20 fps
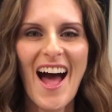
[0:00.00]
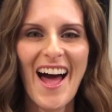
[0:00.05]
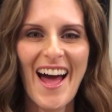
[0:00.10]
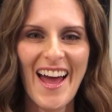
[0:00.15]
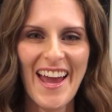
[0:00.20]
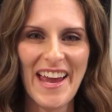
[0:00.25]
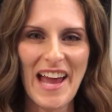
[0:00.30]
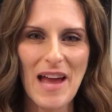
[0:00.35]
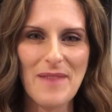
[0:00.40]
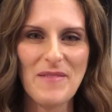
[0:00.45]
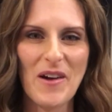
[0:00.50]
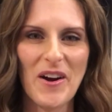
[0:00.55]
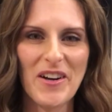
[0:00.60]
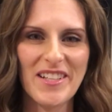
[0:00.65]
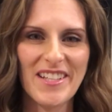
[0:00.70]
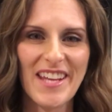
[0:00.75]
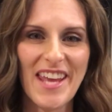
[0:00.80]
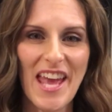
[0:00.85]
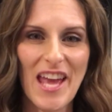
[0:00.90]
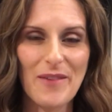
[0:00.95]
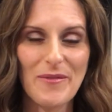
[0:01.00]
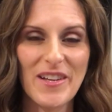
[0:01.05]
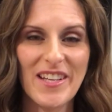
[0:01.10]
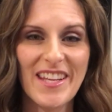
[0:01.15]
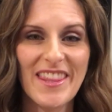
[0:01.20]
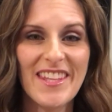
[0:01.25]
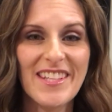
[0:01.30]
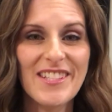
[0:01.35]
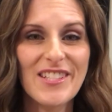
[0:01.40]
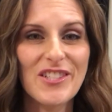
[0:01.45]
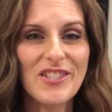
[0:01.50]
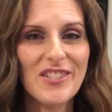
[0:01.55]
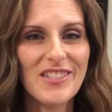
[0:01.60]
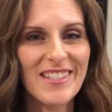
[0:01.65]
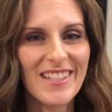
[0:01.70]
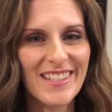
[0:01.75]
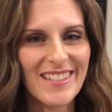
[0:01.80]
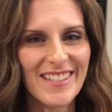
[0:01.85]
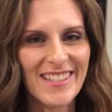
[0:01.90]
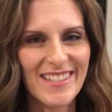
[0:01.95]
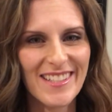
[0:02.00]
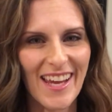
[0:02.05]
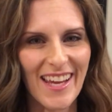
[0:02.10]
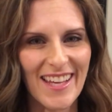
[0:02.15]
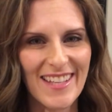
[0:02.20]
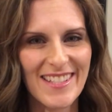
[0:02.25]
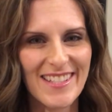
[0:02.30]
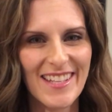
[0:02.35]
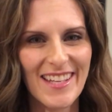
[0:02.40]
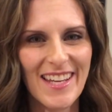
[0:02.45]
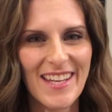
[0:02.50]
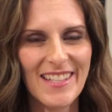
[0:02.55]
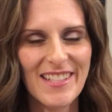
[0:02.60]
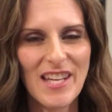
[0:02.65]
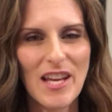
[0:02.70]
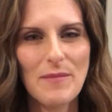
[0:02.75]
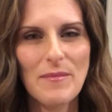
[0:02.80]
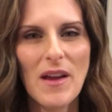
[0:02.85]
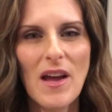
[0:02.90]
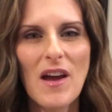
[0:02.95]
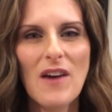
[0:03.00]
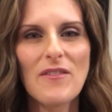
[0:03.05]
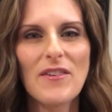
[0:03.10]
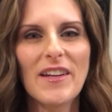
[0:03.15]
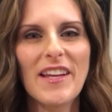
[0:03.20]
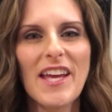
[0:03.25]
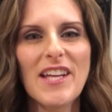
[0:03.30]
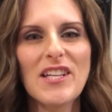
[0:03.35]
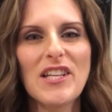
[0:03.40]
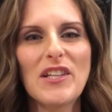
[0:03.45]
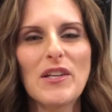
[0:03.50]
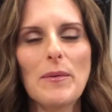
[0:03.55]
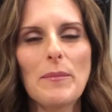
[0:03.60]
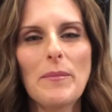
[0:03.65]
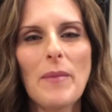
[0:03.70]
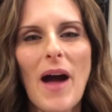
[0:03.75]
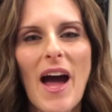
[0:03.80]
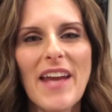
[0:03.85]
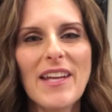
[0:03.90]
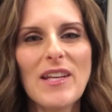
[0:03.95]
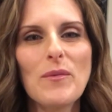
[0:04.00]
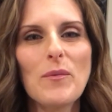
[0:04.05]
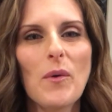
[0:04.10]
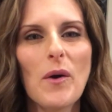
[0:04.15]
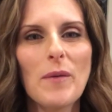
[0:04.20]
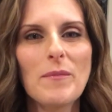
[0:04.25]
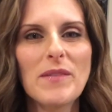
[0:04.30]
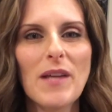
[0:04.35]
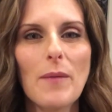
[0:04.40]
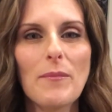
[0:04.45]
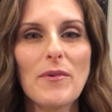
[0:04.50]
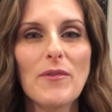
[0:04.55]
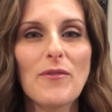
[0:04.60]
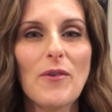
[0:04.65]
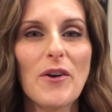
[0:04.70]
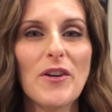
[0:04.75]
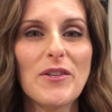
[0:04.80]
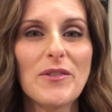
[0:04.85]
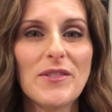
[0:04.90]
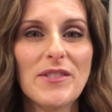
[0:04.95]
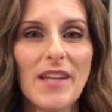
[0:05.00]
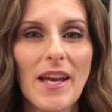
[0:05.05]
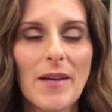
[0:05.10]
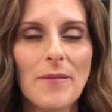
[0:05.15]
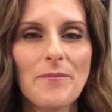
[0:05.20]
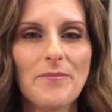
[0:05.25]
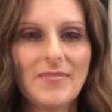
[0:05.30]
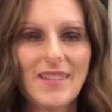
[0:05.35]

Hi, I'm Arden Kaywin, and this is your 60 second singing tip for getting your body warmed up before you sing.